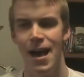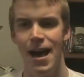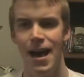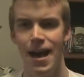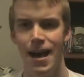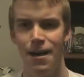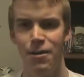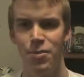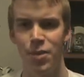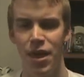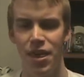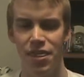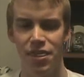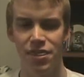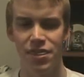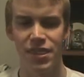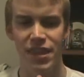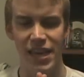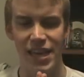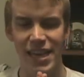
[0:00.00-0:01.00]

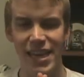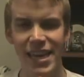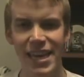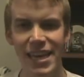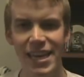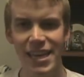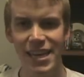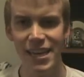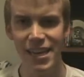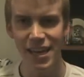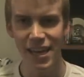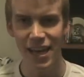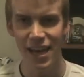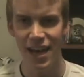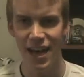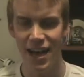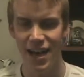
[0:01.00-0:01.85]
The kid,